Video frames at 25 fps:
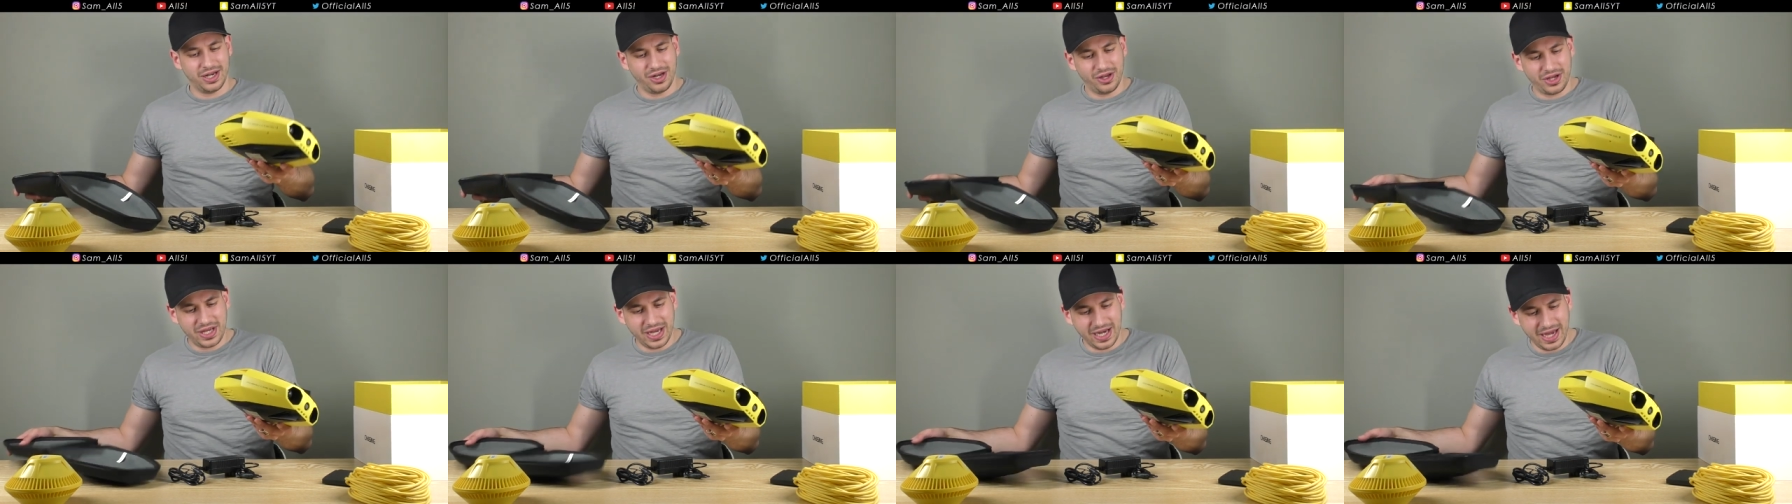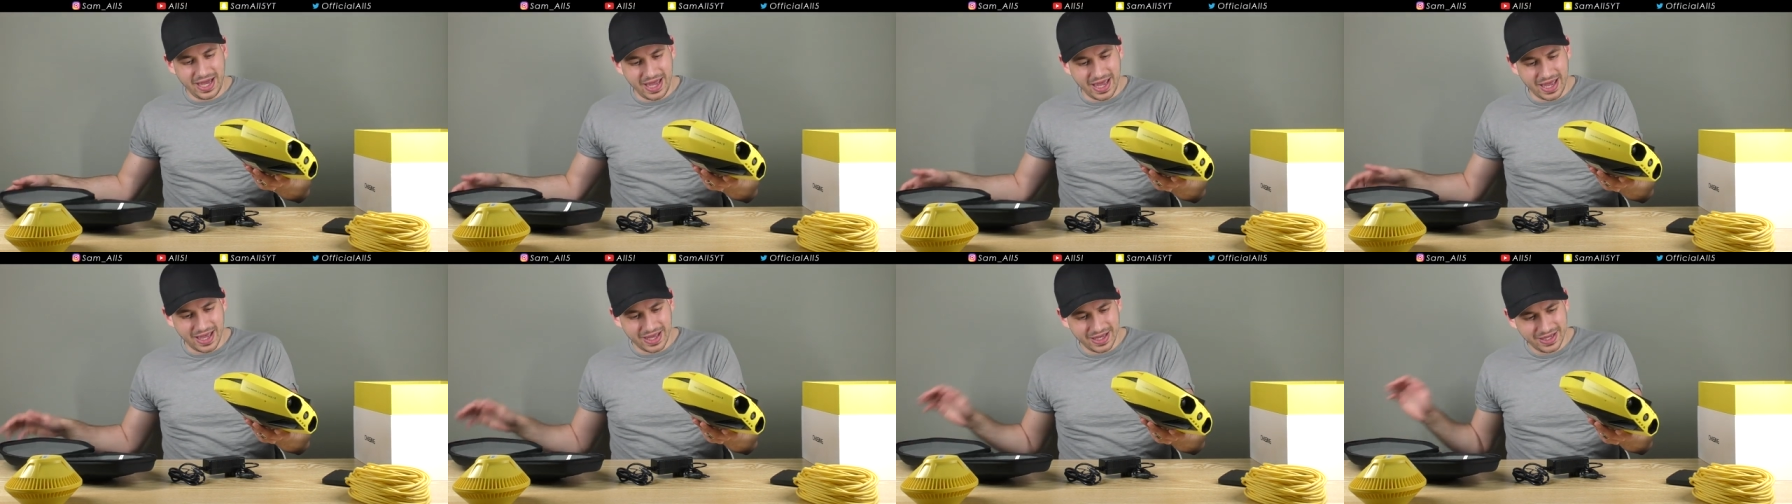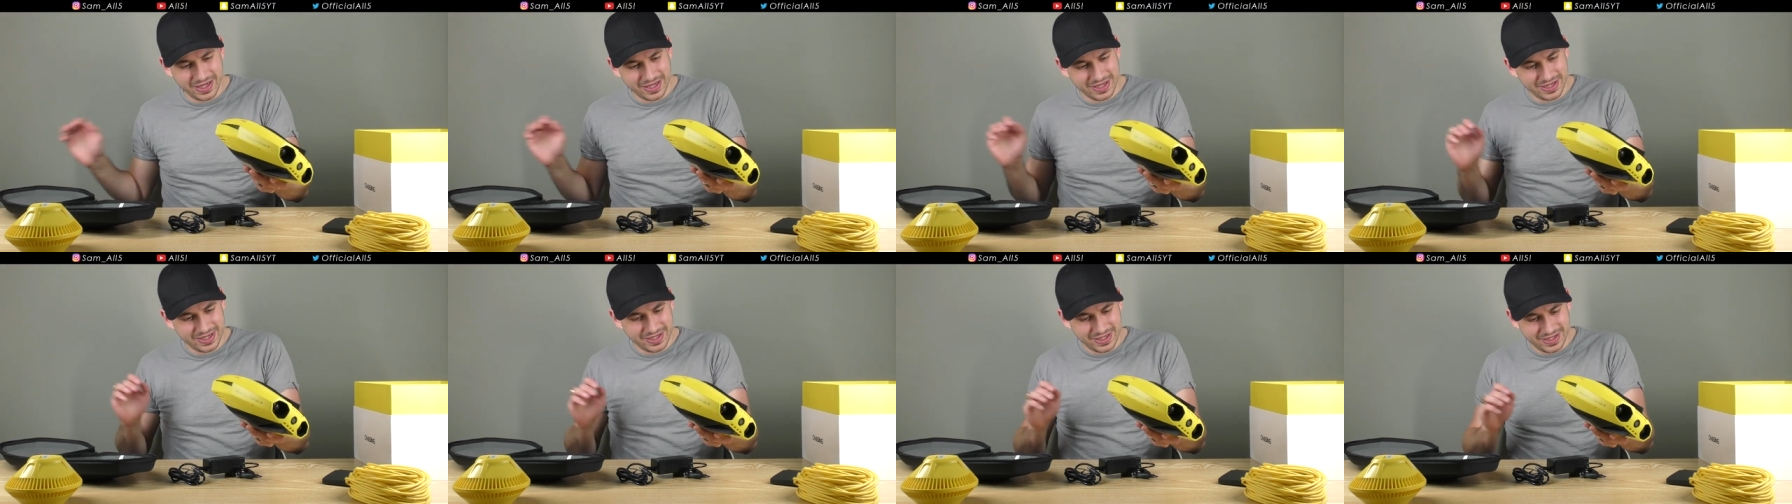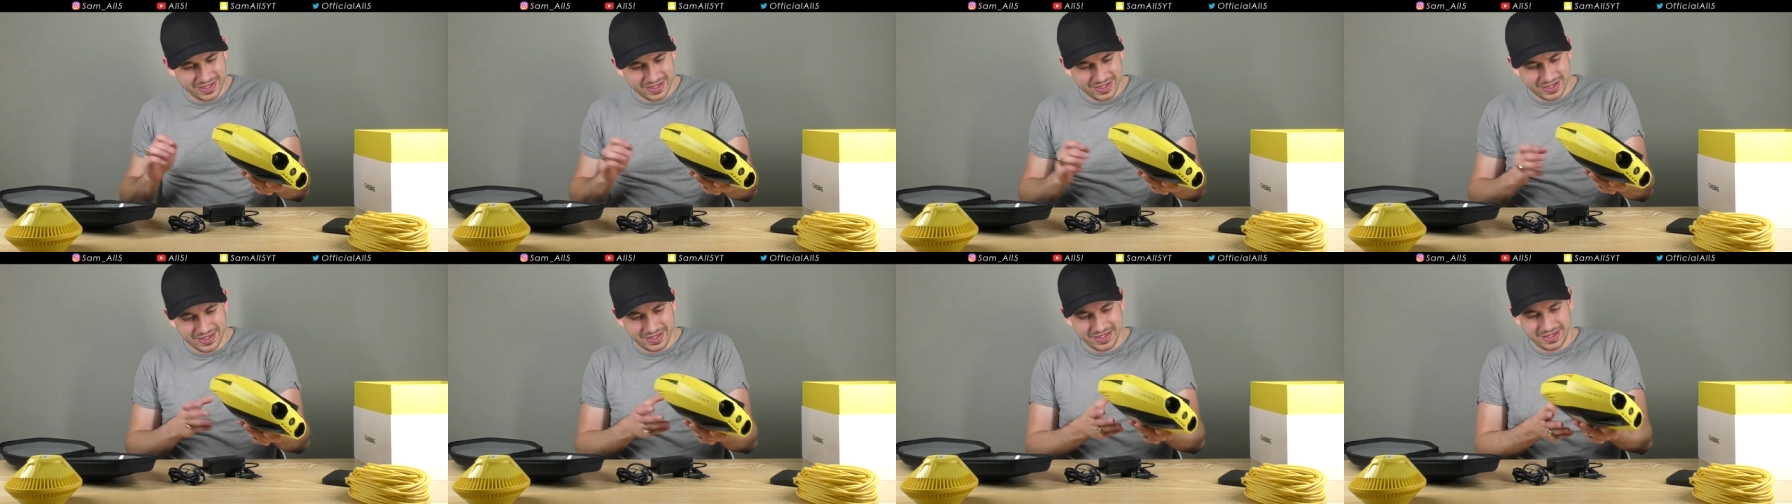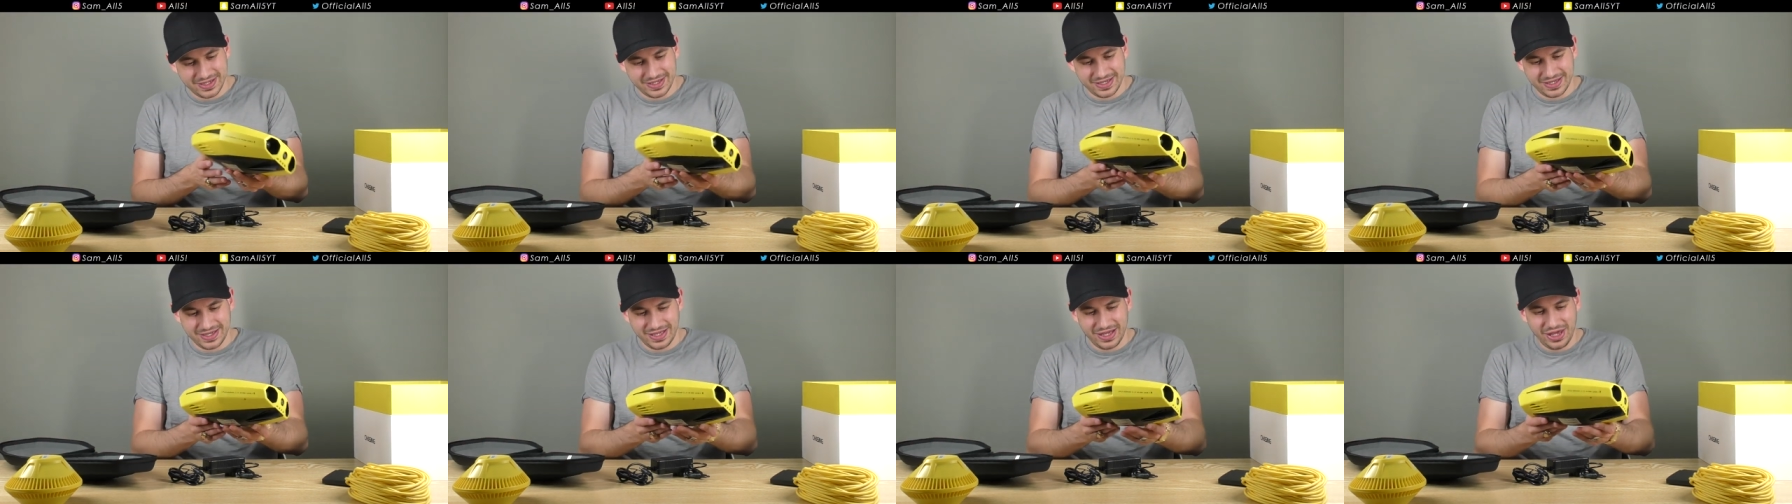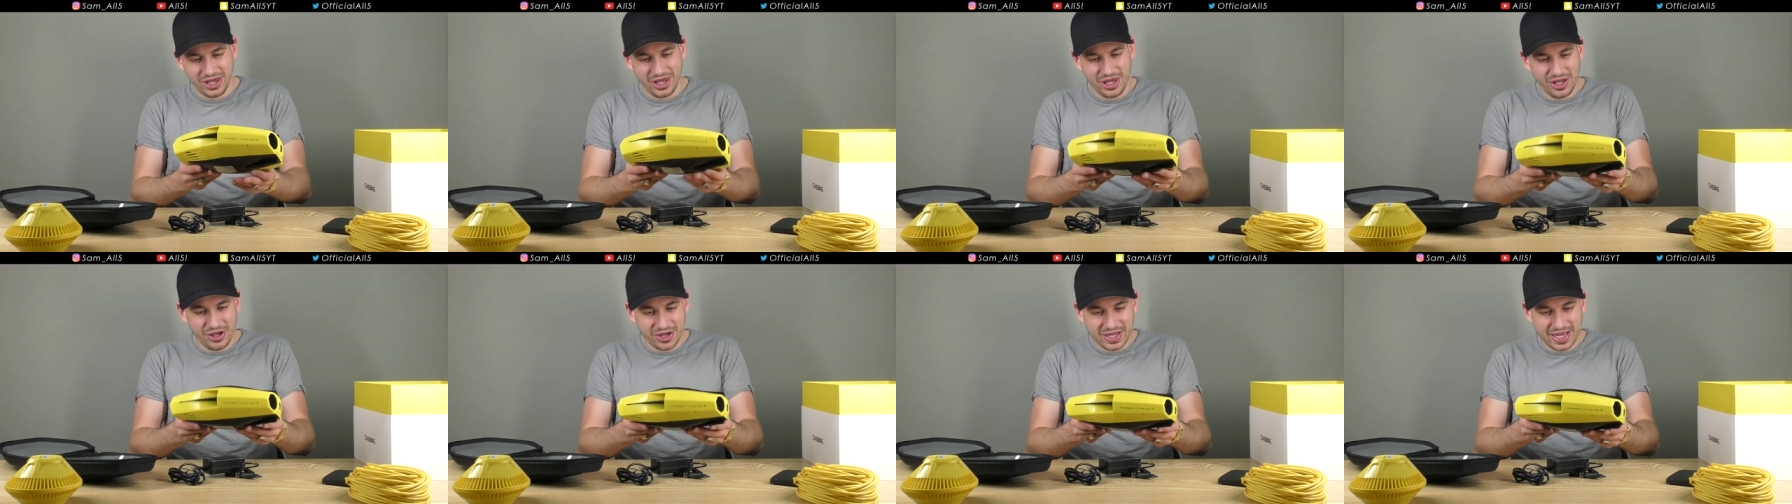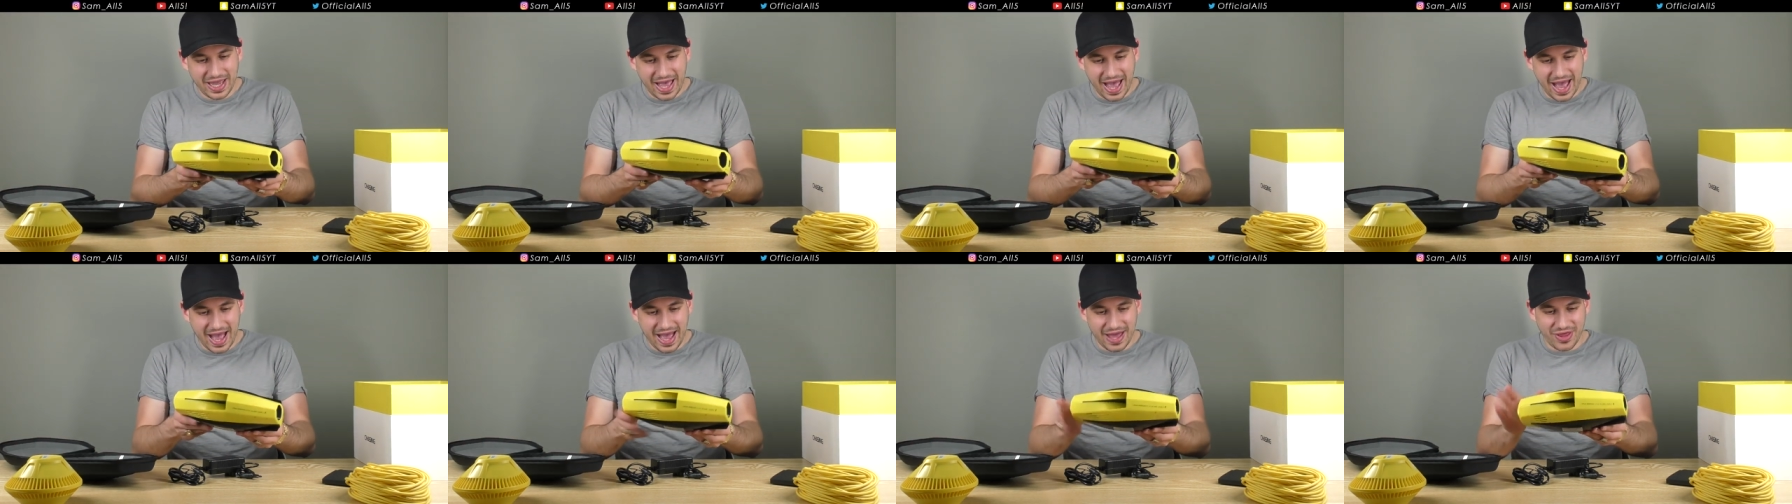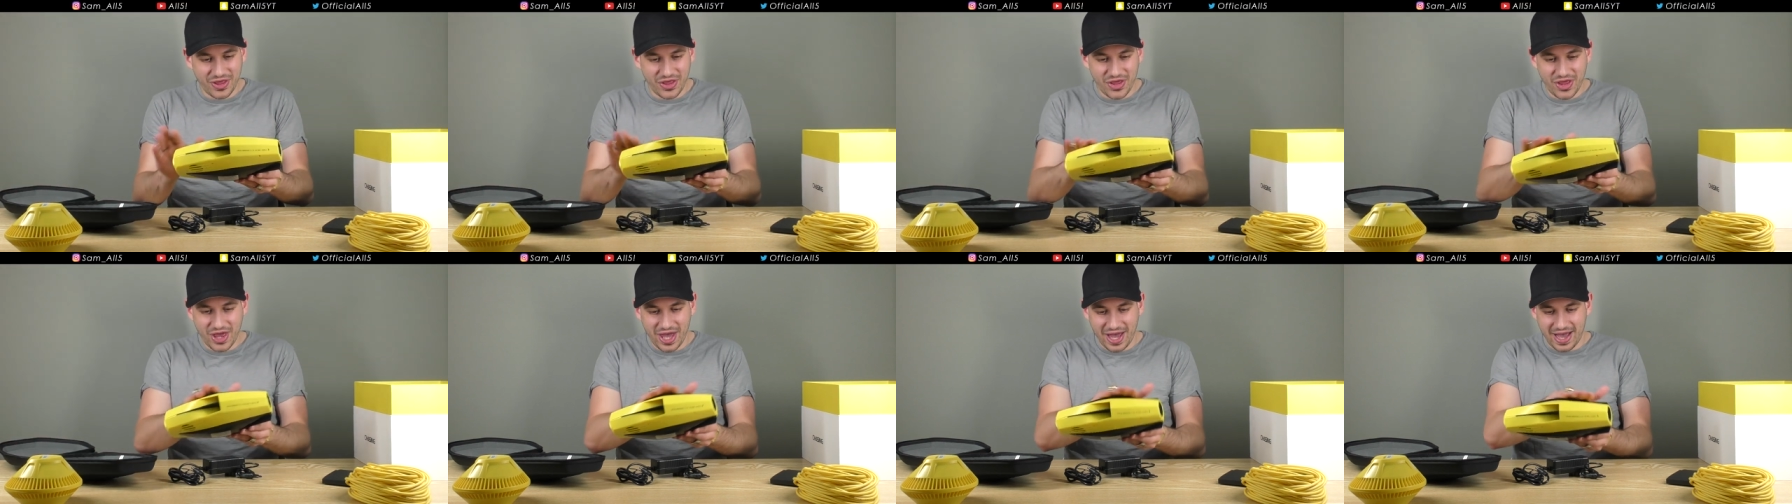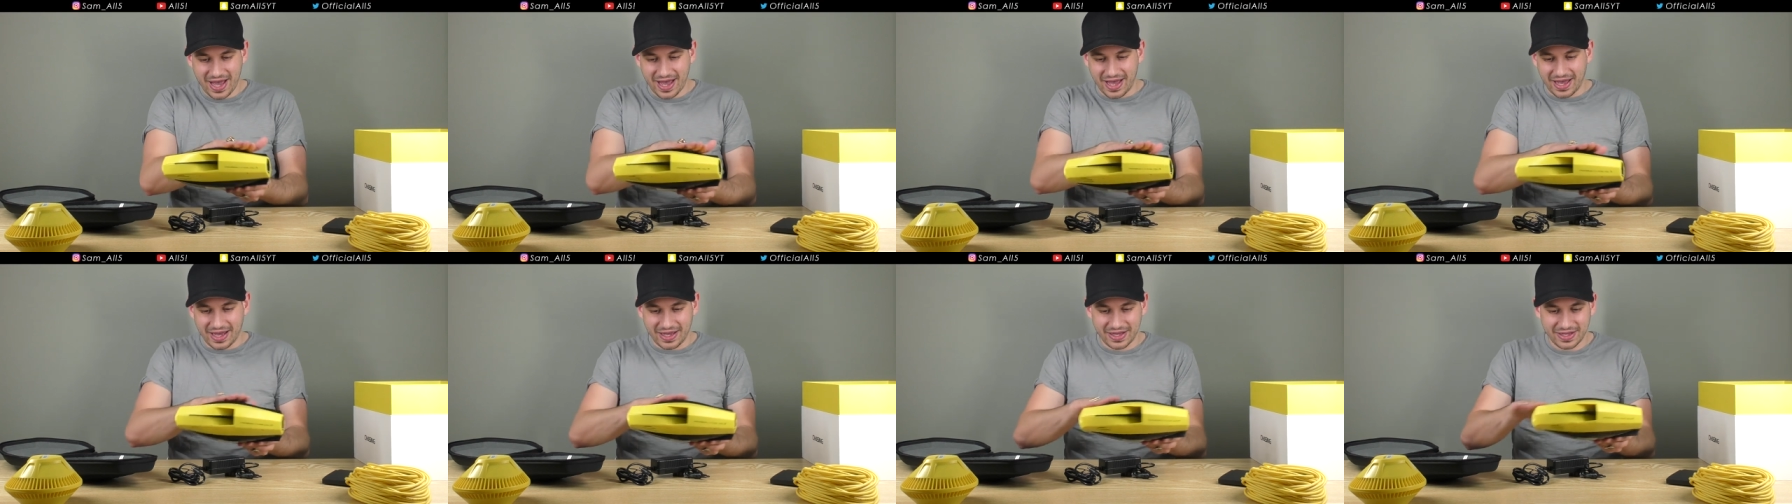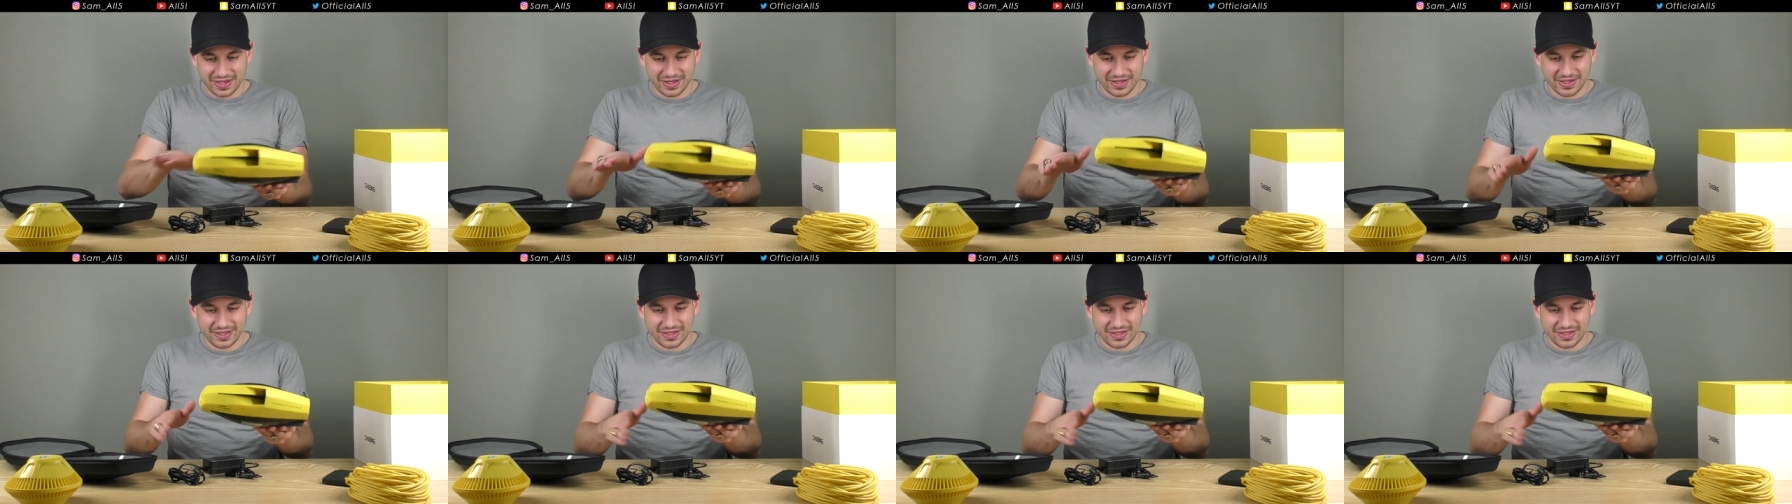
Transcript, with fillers: look at it. Look at that.